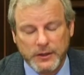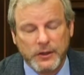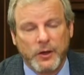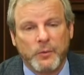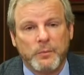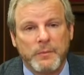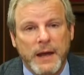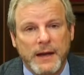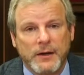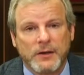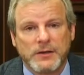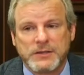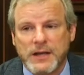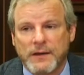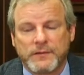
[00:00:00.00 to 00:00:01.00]
you know,
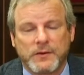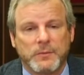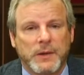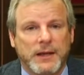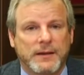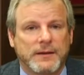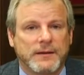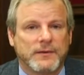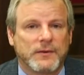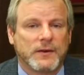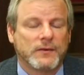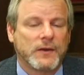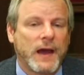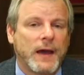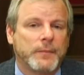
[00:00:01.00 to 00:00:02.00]
mayors have to make these
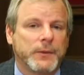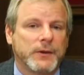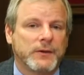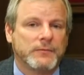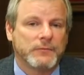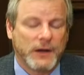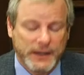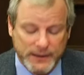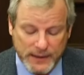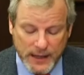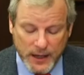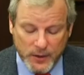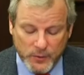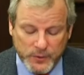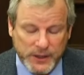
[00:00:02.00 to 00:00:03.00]
things happen right now.